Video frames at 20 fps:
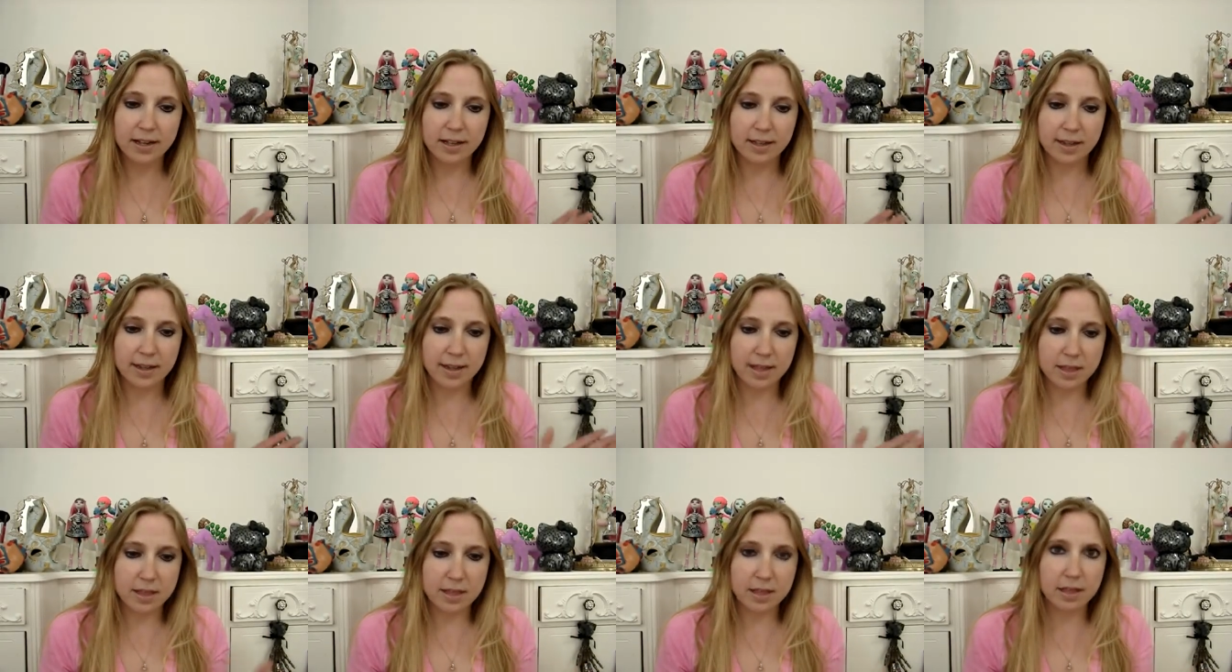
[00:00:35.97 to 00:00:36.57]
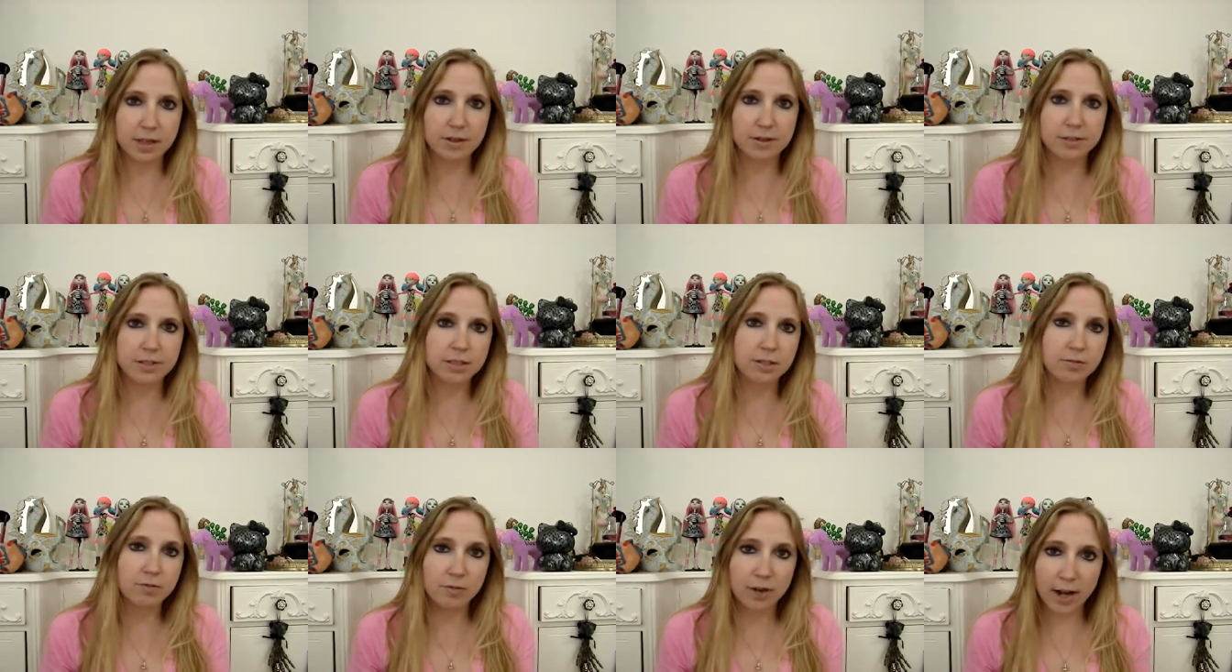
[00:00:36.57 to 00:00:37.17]
Like I think there
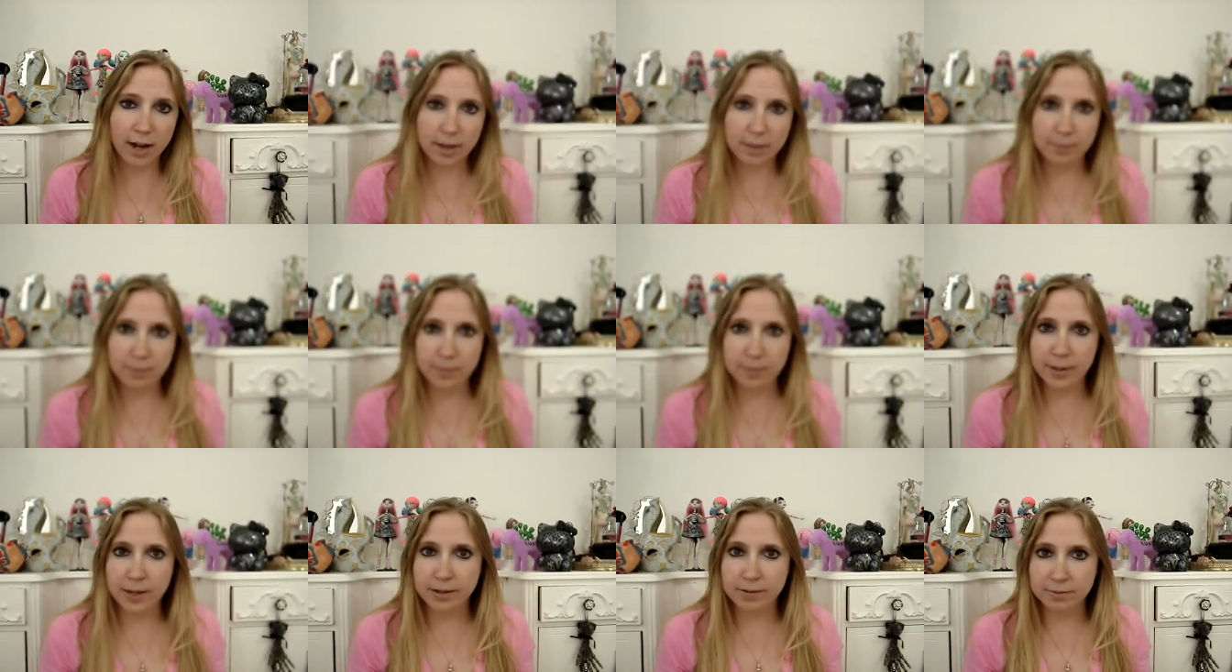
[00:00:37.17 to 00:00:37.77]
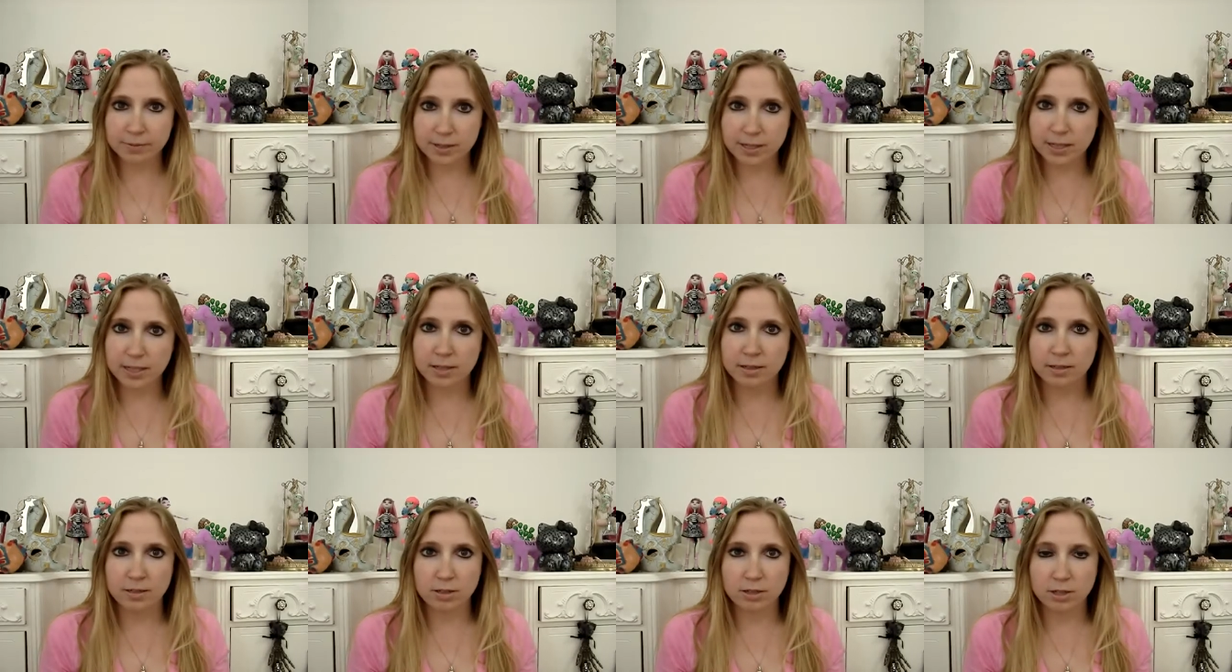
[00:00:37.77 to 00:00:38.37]
is a rhyme and
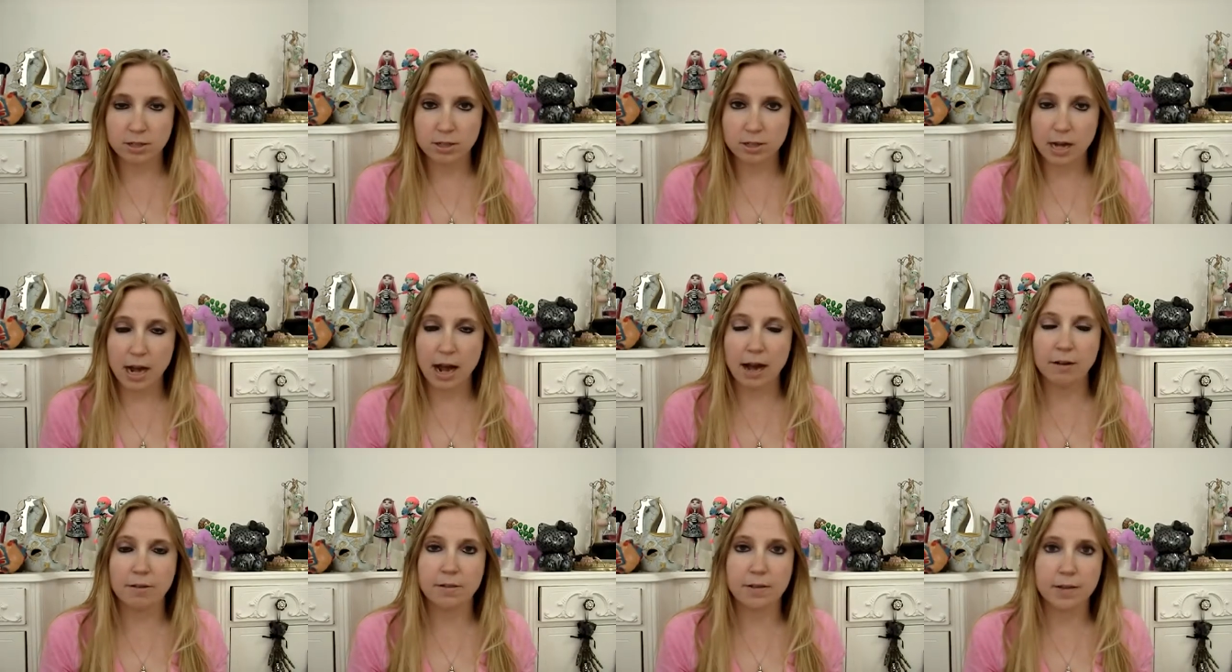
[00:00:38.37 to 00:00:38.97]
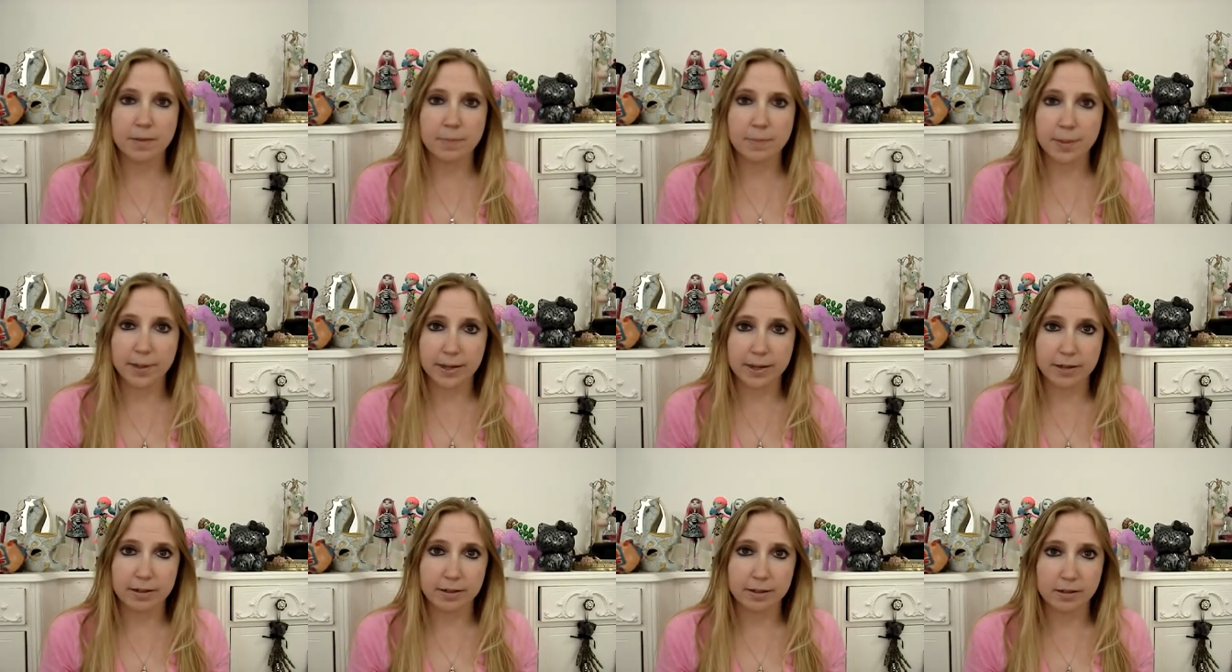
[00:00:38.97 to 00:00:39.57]
reason to how they
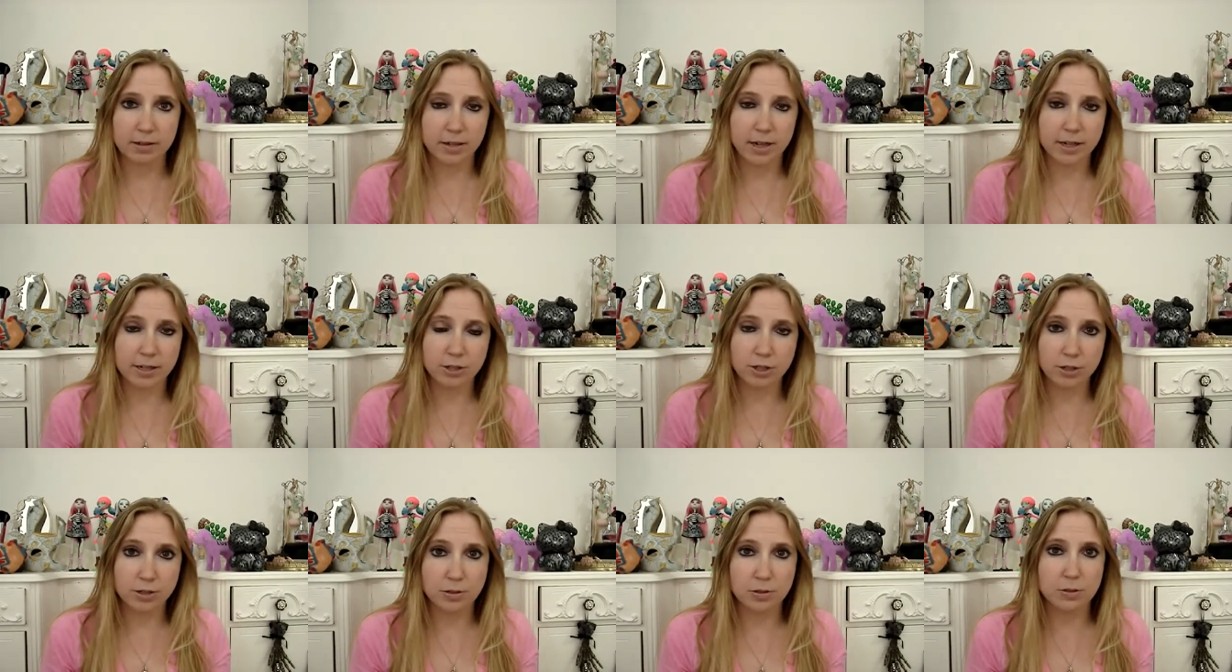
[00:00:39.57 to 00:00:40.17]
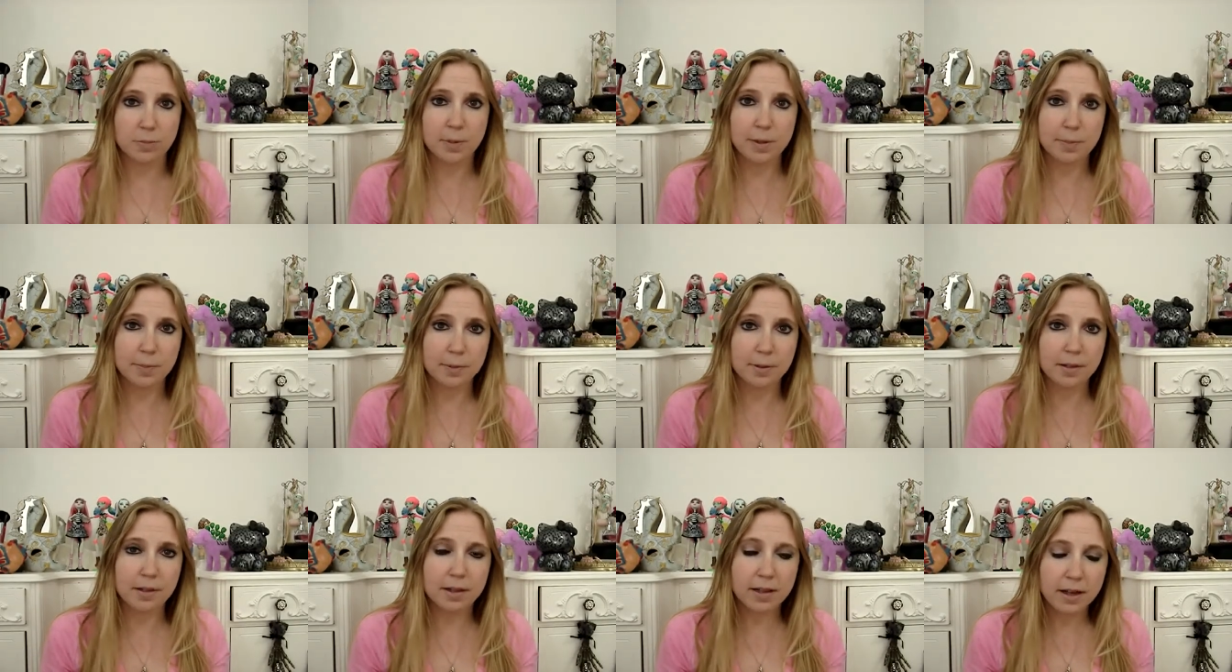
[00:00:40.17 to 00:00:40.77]
pick and choose
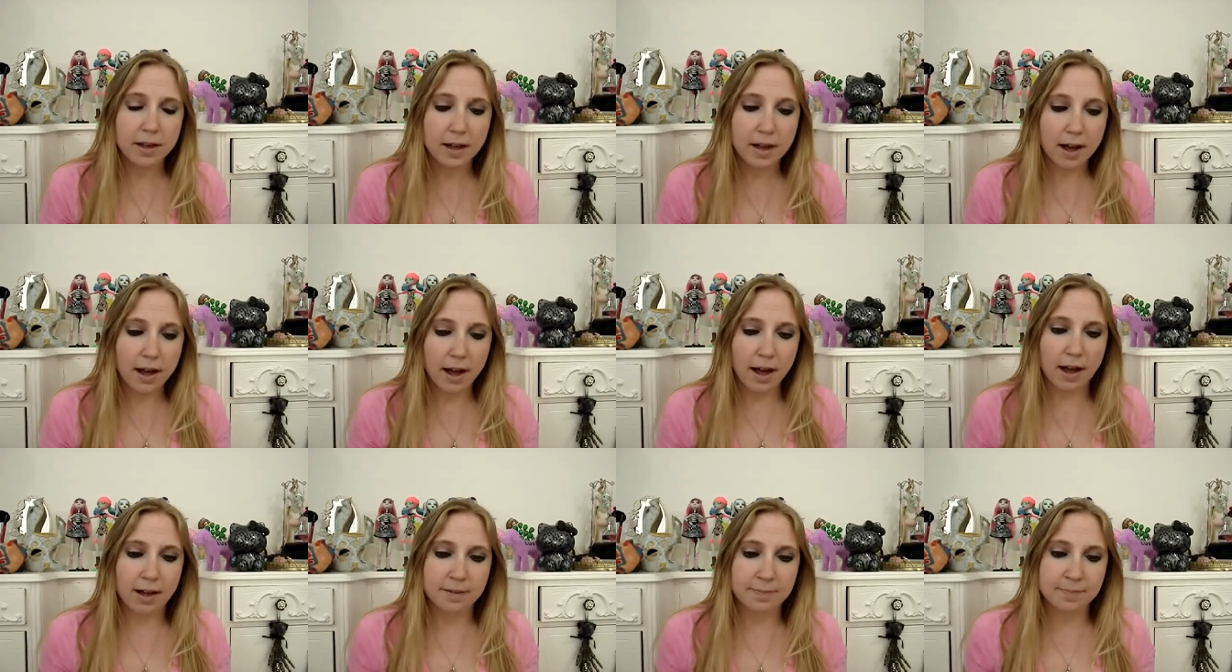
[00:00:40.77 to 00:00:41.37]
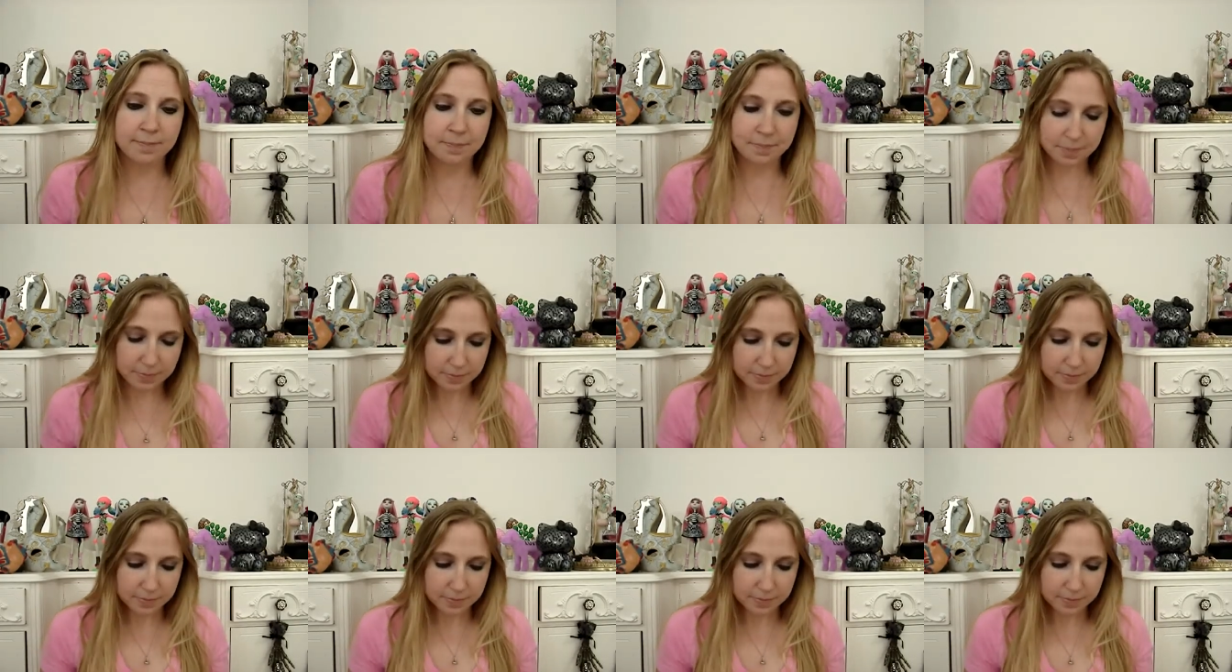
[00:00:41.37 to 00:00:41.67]
people. Um,